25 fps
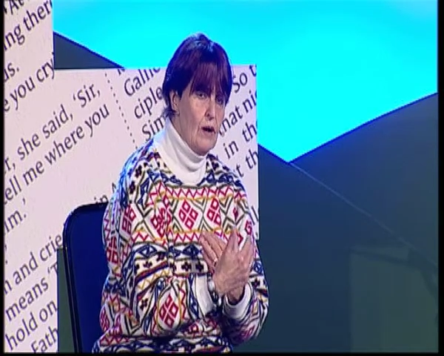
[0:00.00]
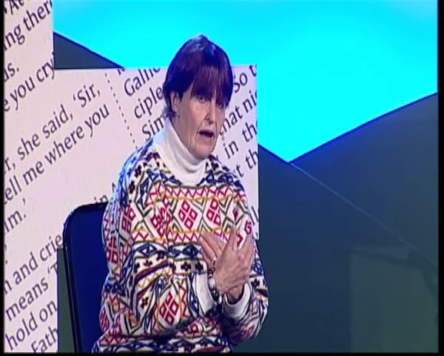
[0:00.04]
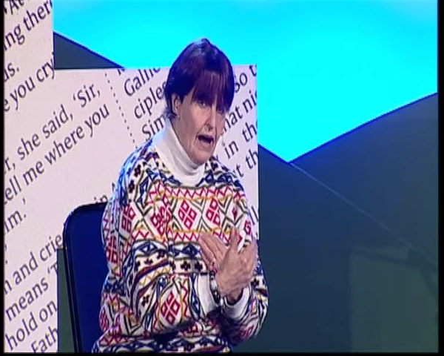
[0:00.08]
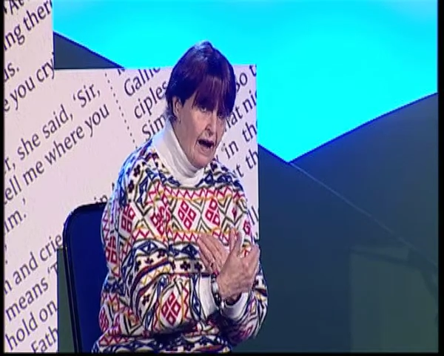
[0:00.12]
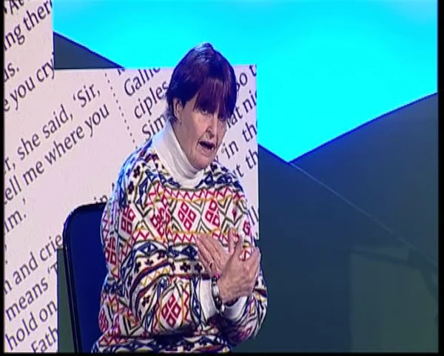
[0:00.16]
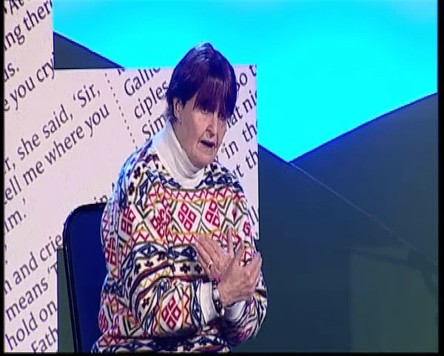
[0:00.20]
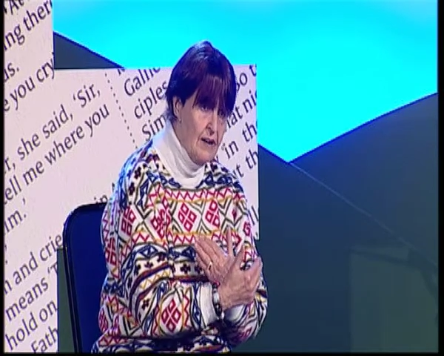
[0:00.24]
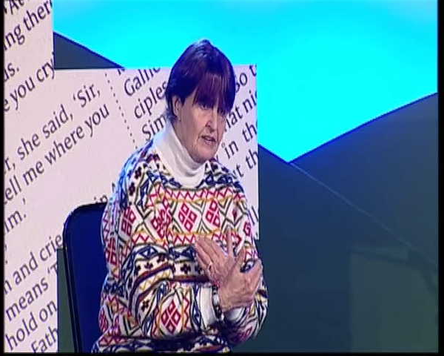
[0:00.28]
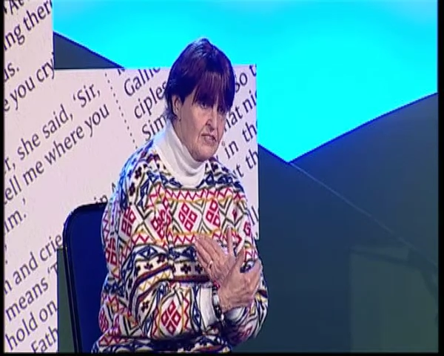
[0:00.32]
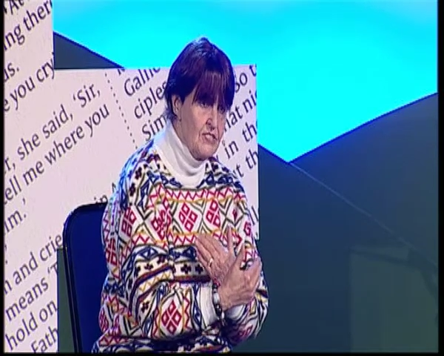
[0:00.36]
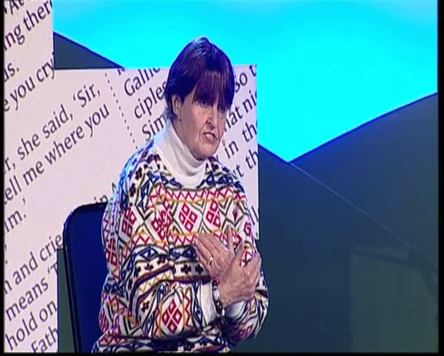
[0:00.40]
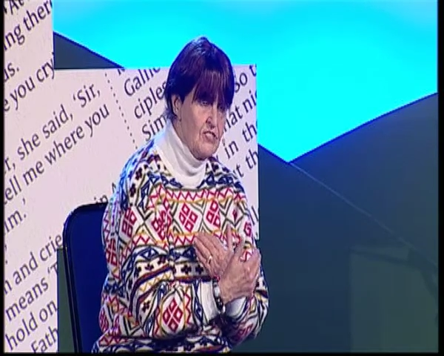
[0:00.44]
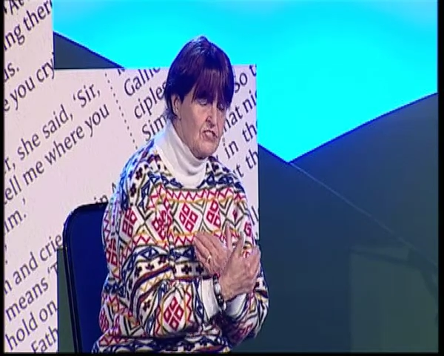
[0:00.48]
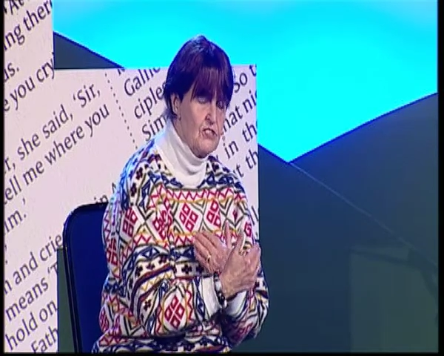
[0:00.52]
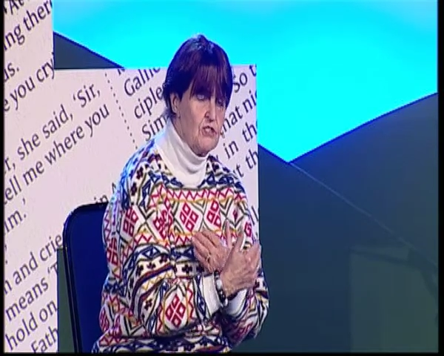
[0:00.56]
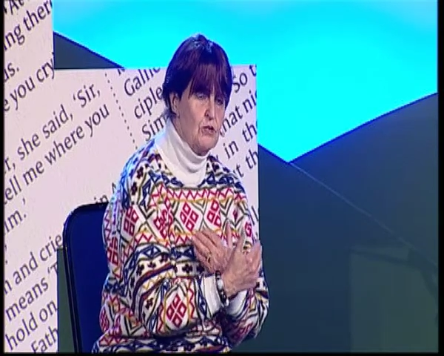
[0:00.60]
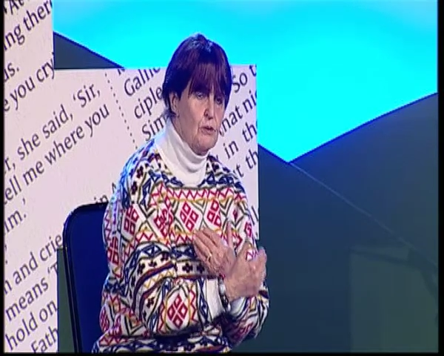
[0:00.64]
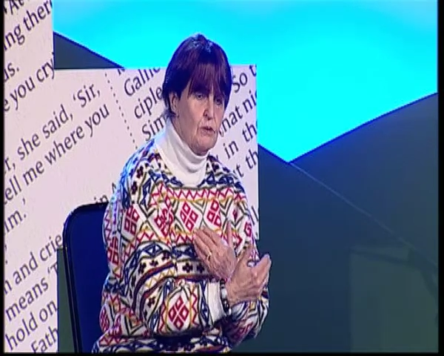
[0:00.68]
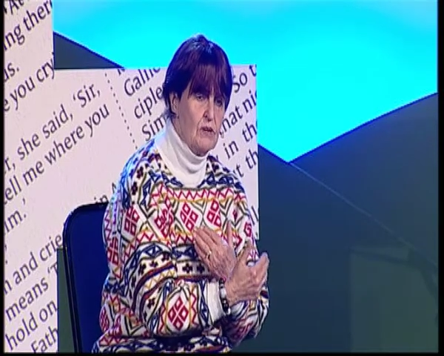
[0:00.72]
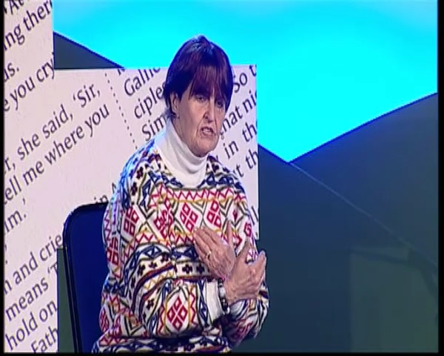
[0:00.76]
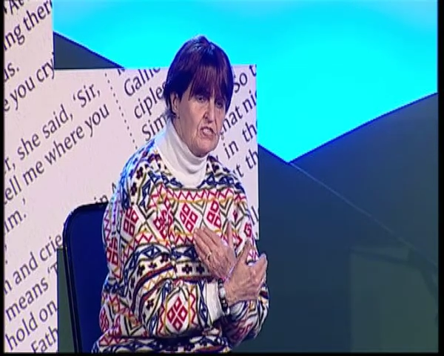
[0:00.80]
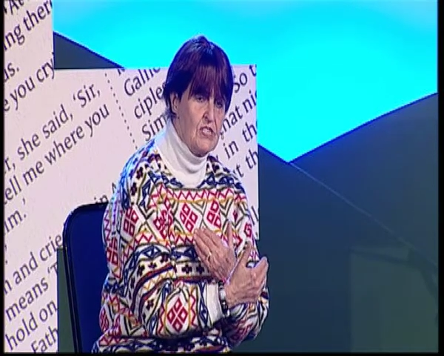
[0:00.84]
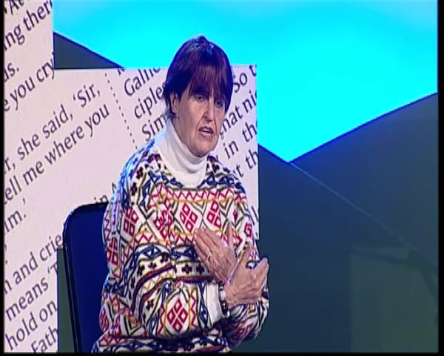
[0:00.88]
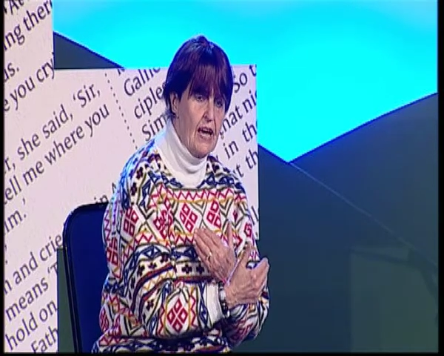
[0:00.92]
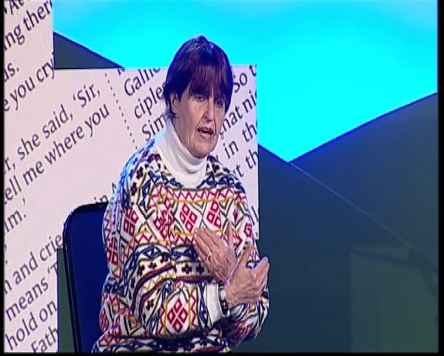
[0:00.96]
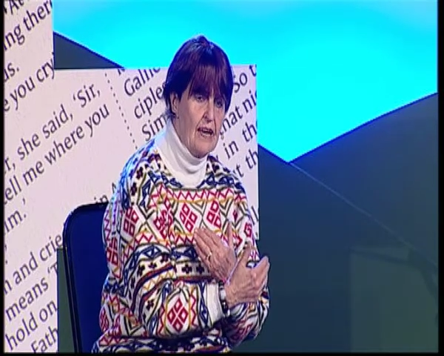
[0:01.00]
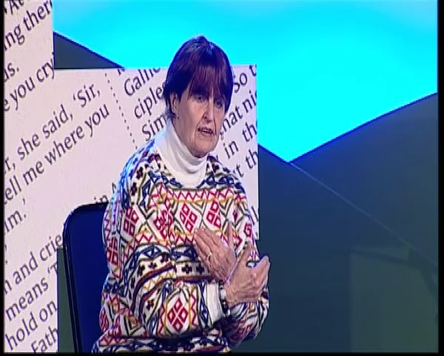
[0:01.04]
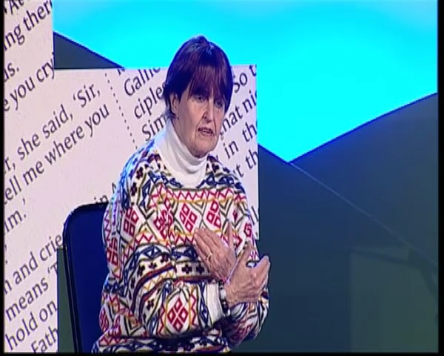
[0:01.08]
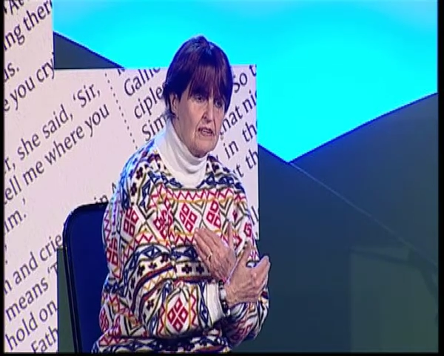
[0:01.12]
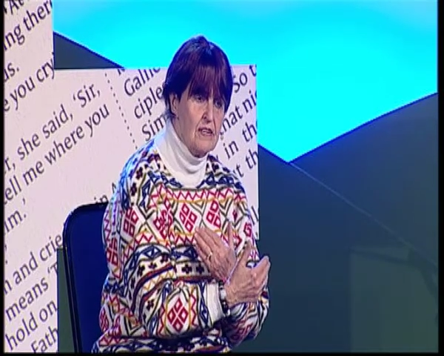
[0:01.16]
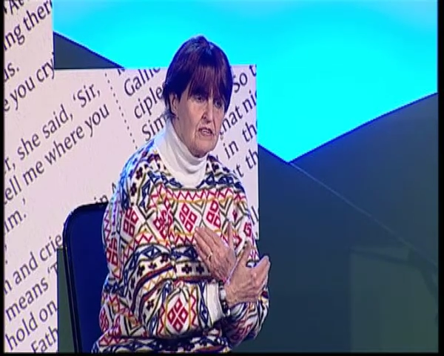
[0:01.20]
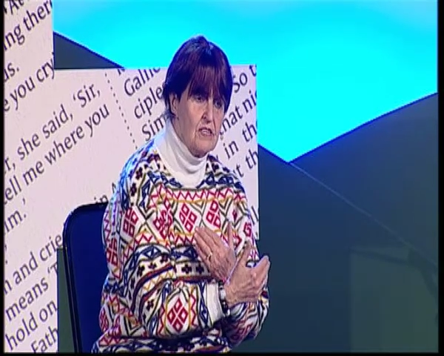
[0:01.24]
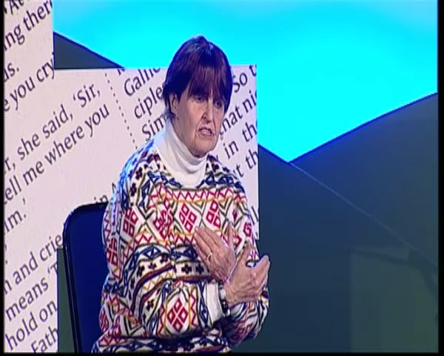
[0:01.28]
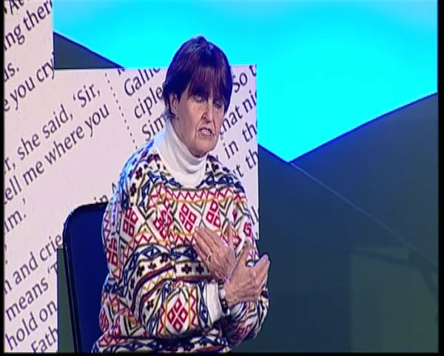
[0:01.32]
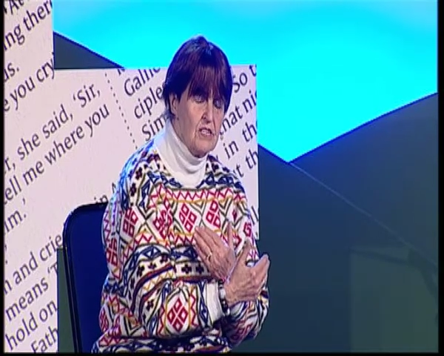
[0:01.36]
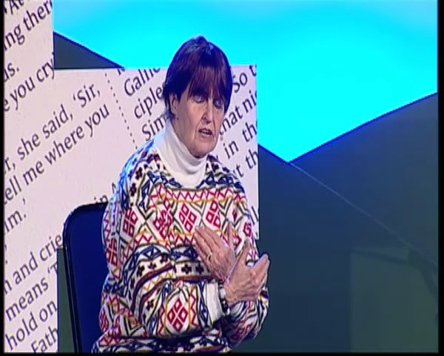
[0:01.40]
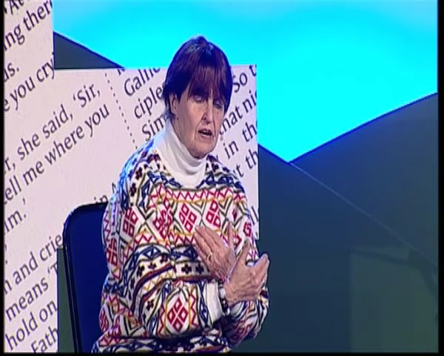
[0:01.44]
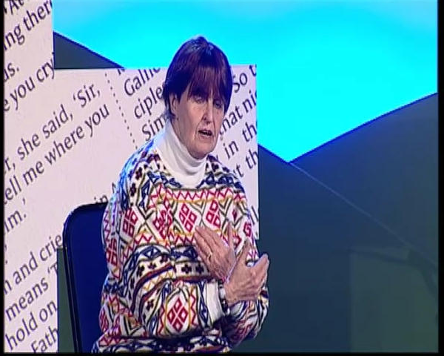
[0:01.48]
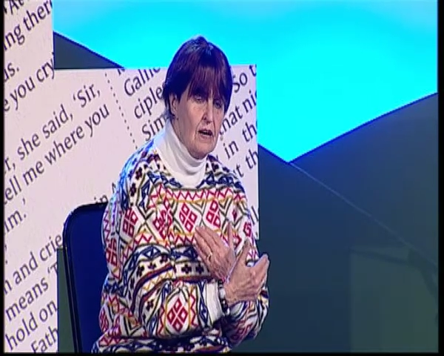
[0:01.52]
us to attend,